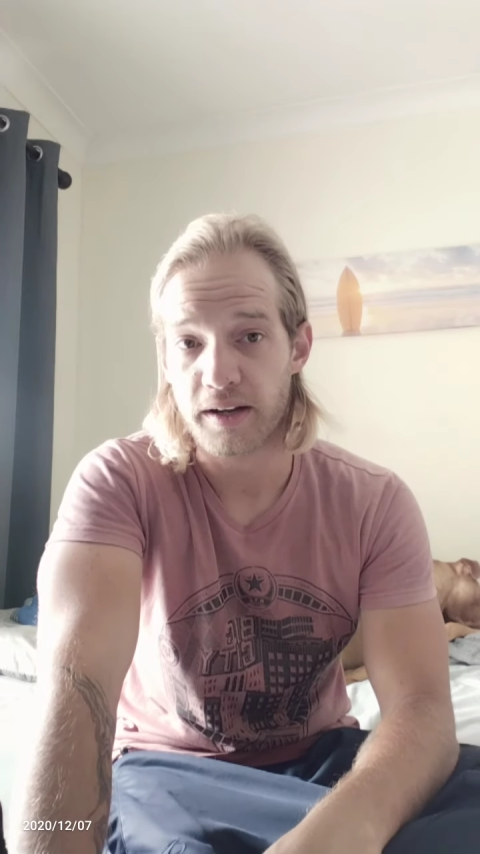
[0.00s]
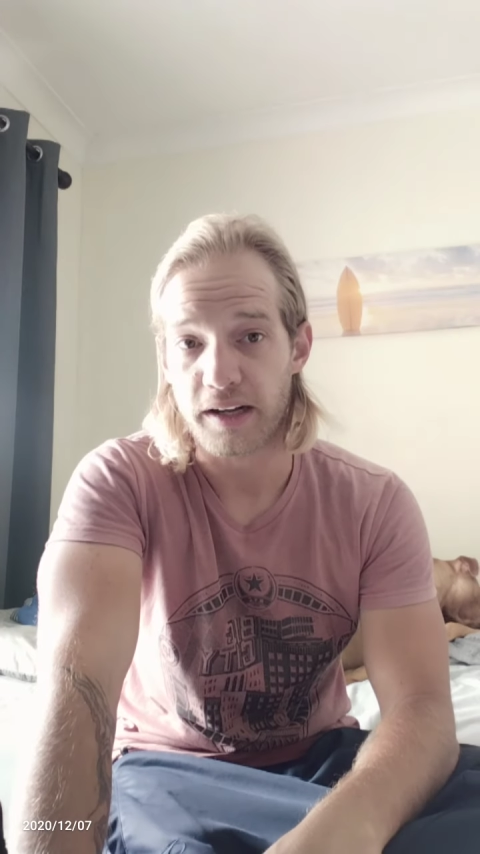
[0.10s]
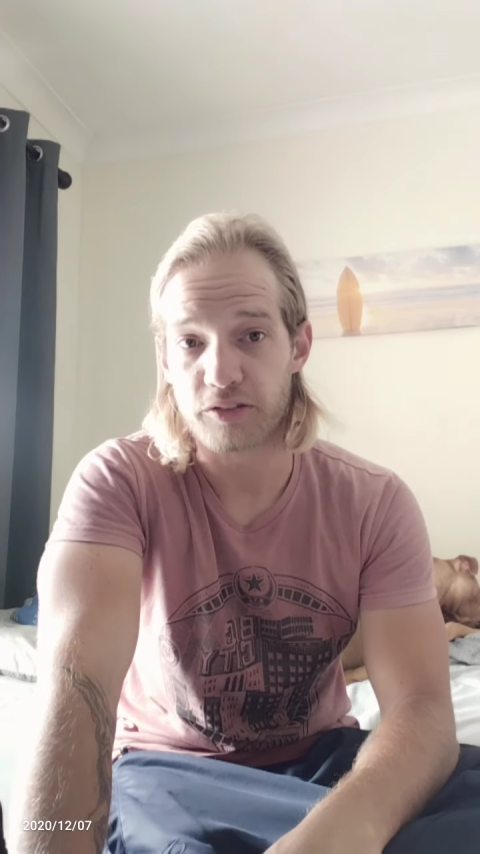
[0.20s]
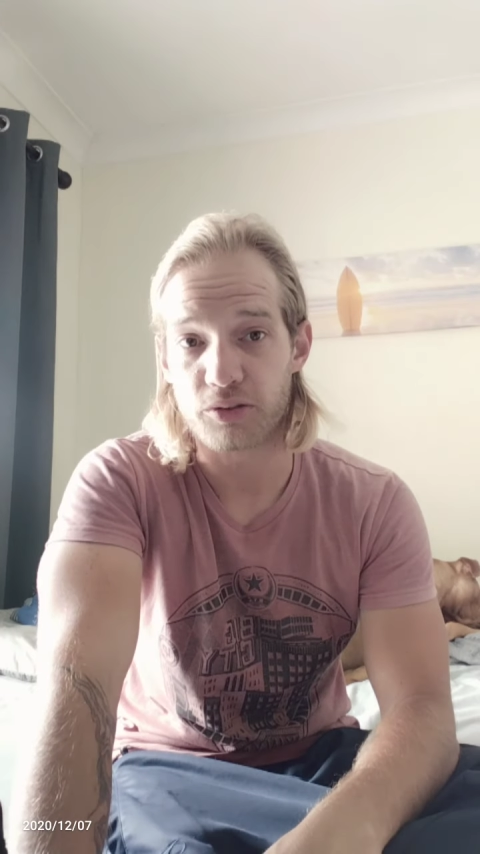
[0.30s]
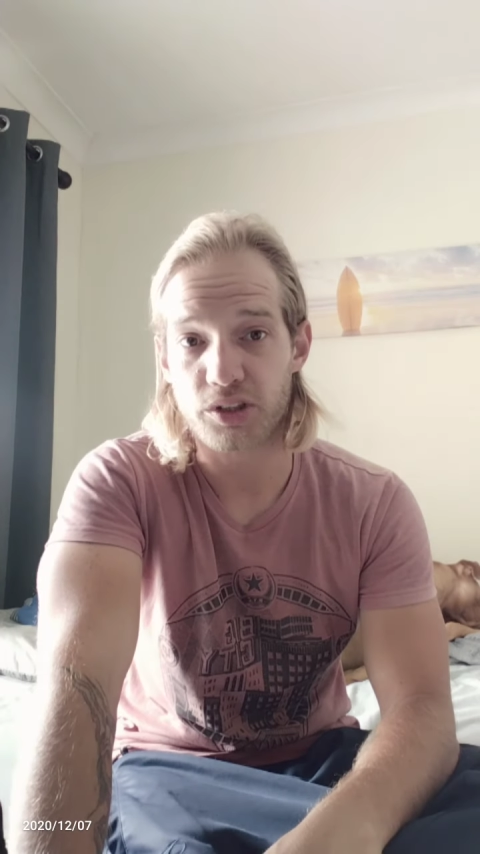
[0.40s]

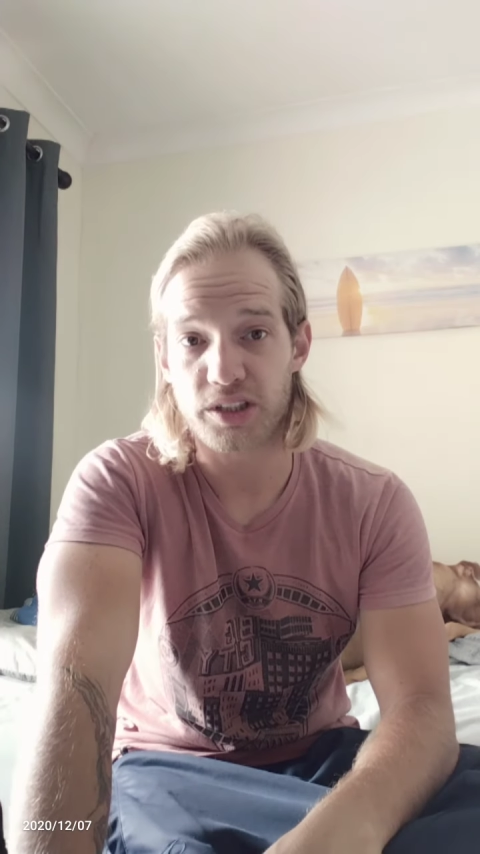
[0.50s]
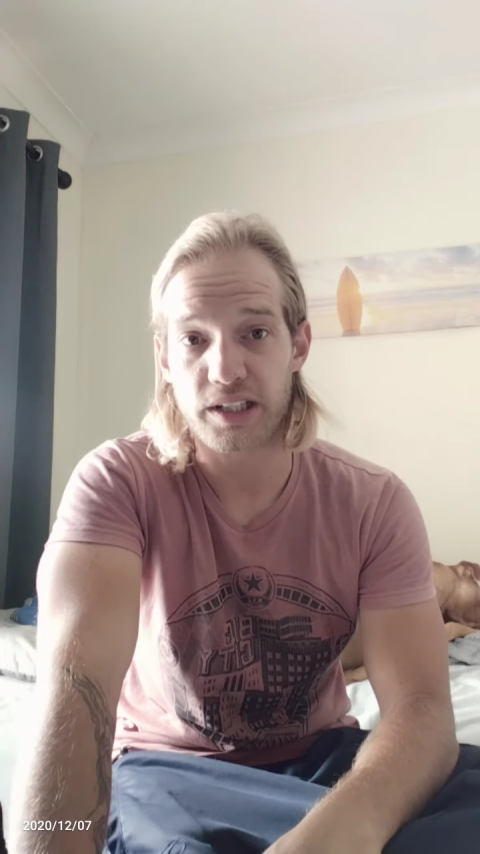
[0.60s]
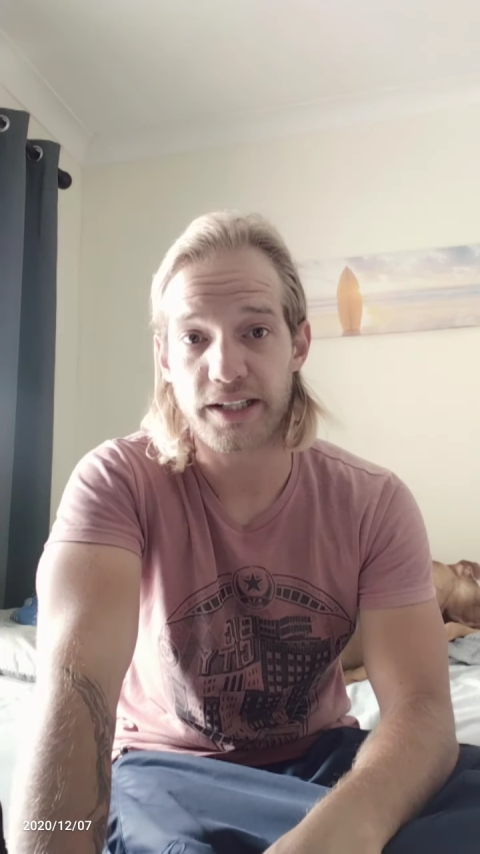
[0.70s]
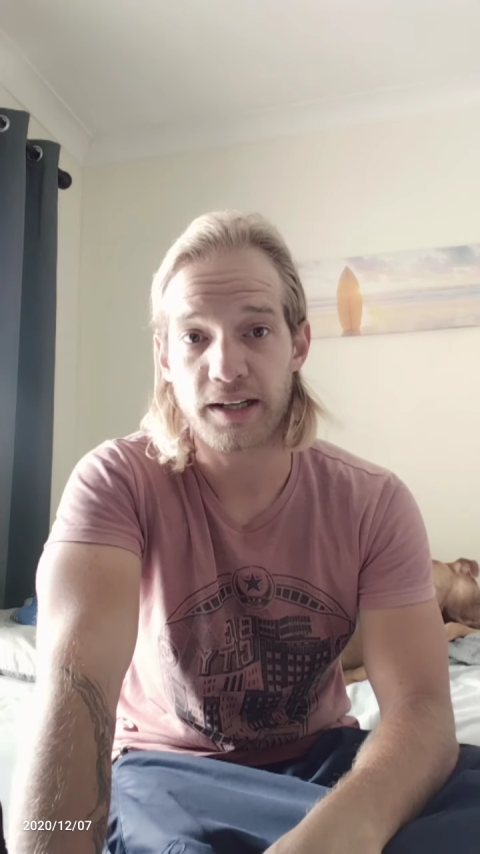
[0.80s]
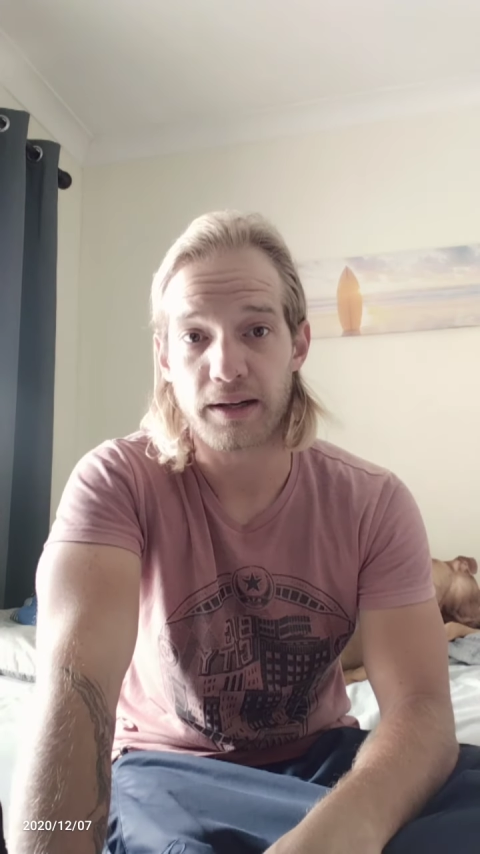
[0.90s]

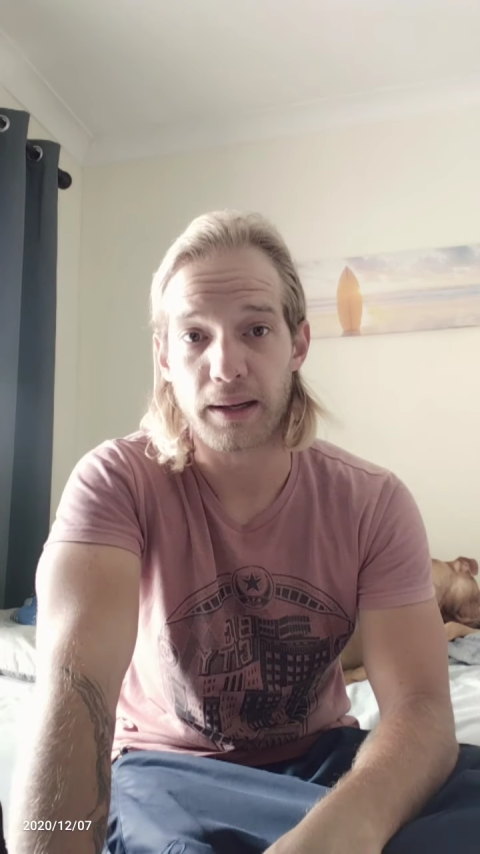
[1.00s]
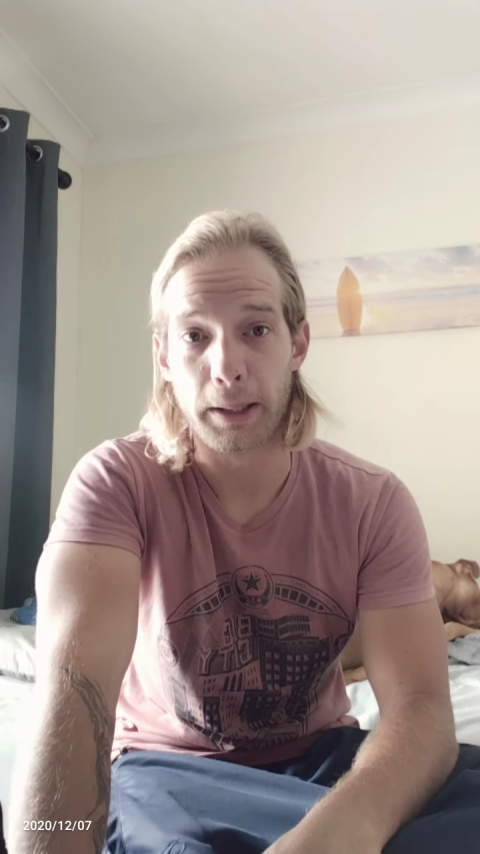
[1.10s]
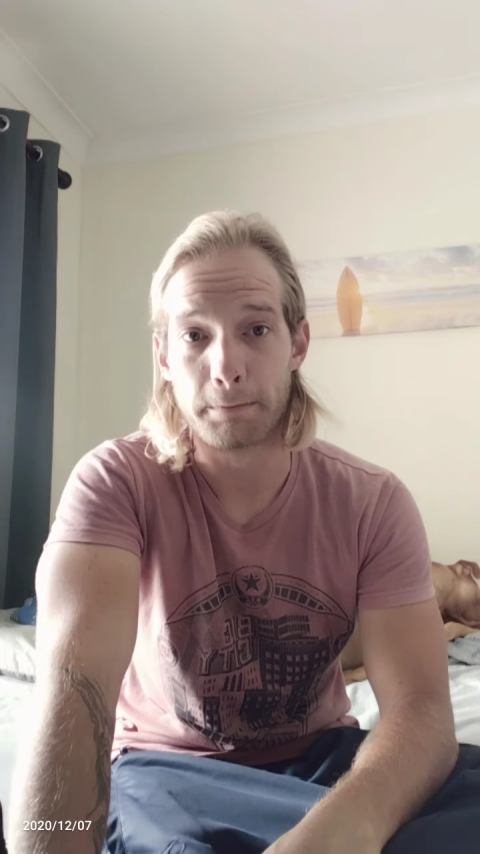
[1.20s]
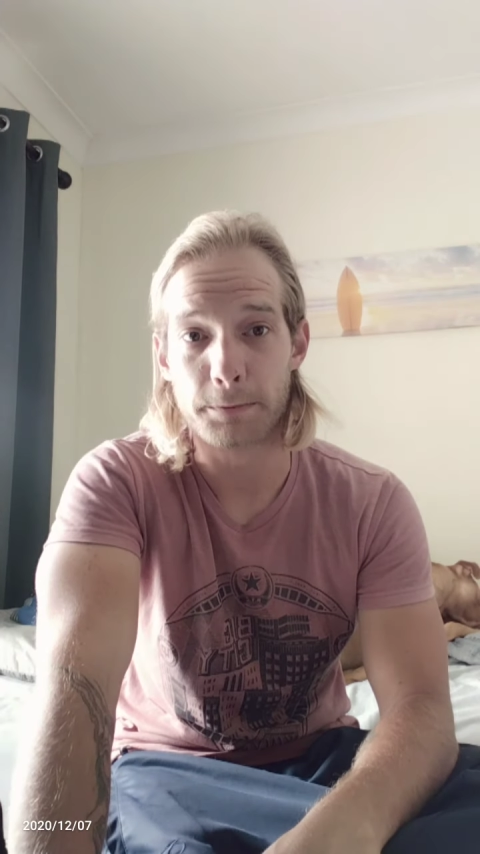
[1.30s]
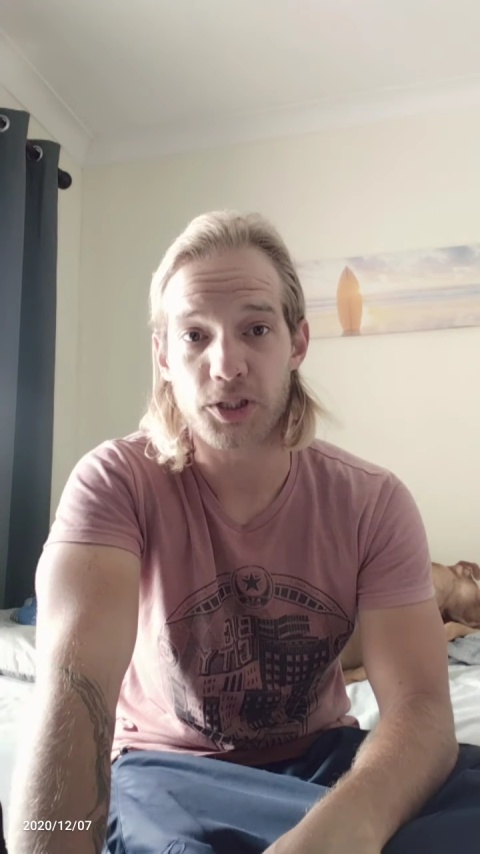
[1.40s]
Unfortunately.
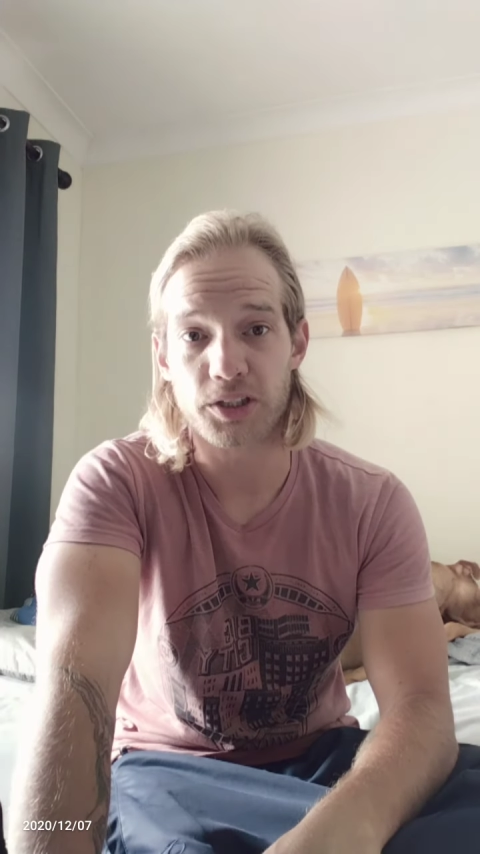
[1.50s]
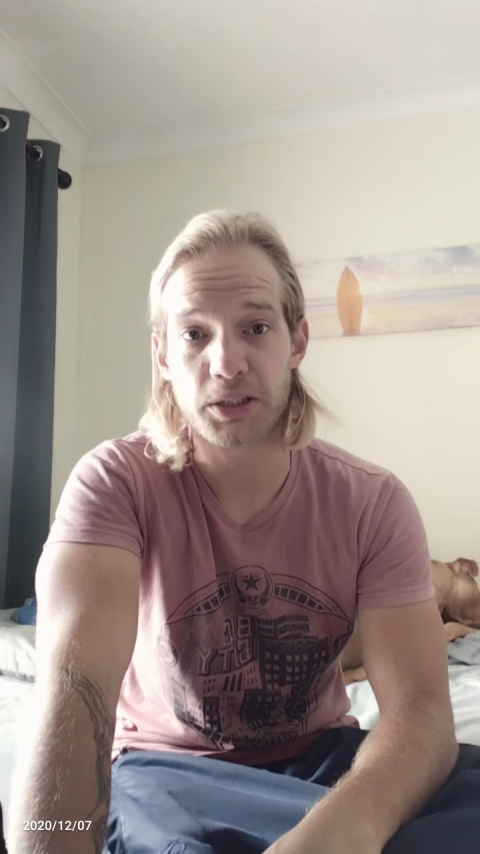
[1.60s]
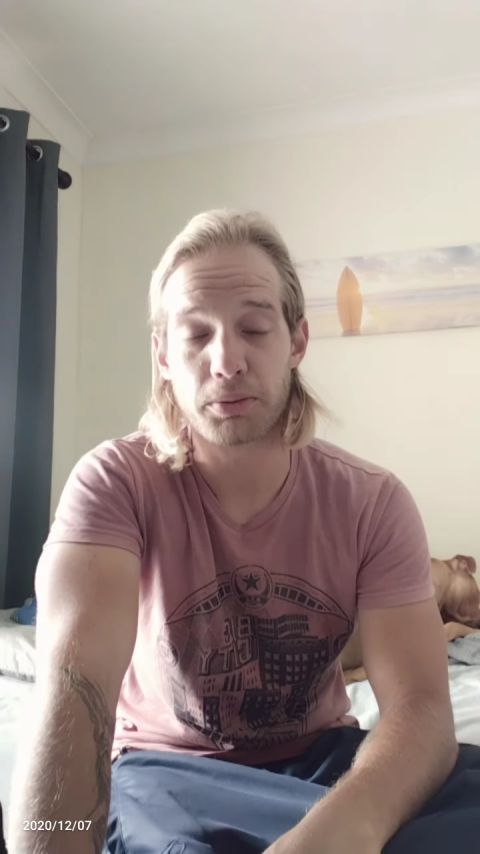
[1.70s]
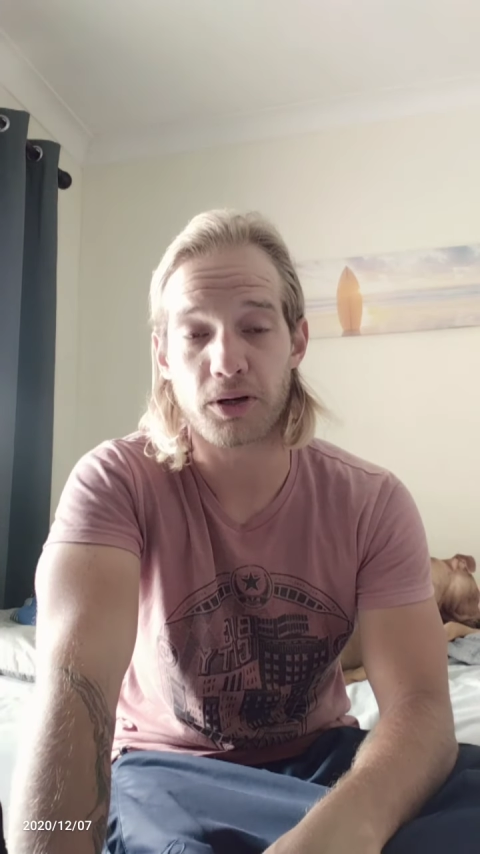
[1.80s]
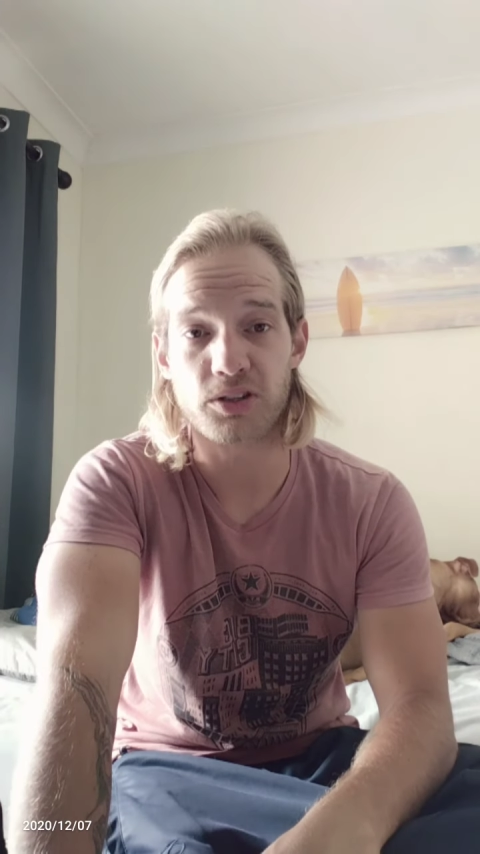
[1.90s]
So she
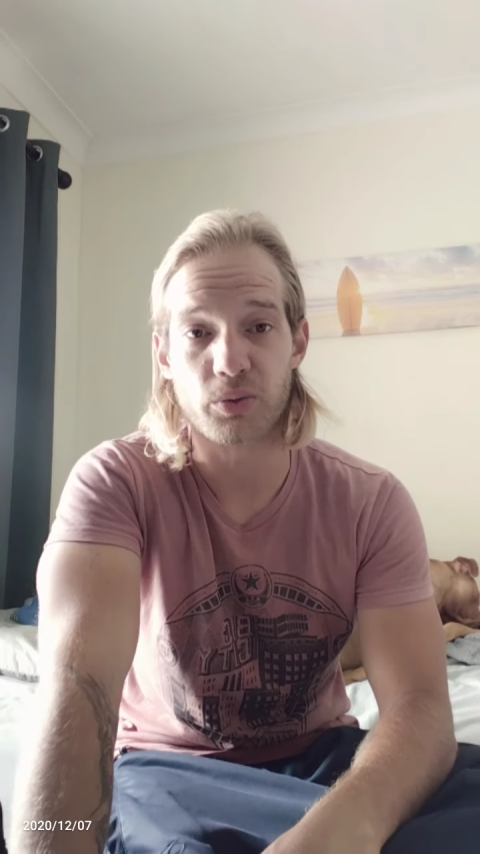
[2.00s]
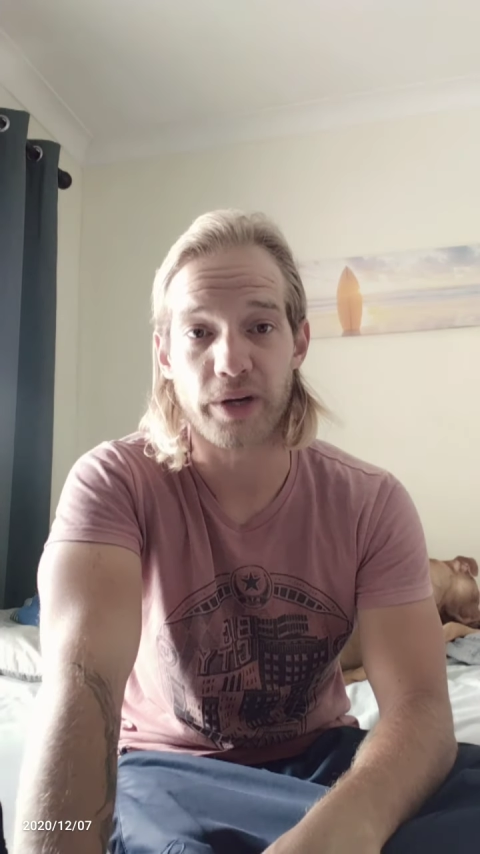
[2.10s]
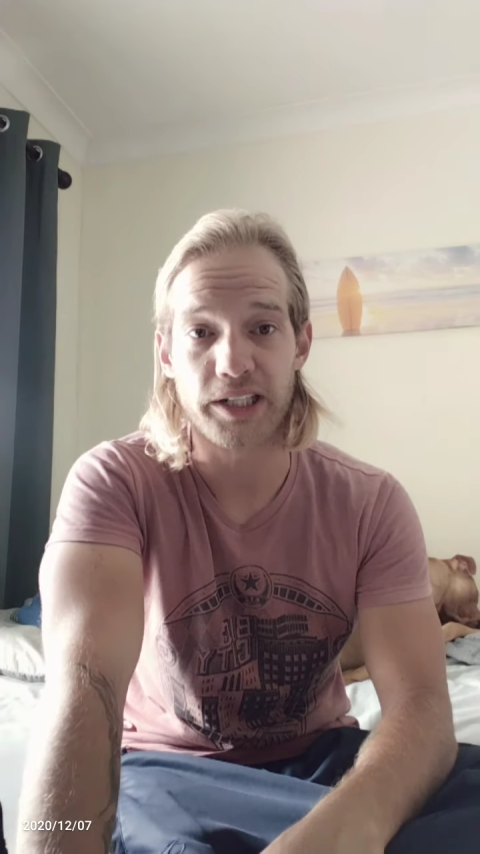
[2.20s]
passed away.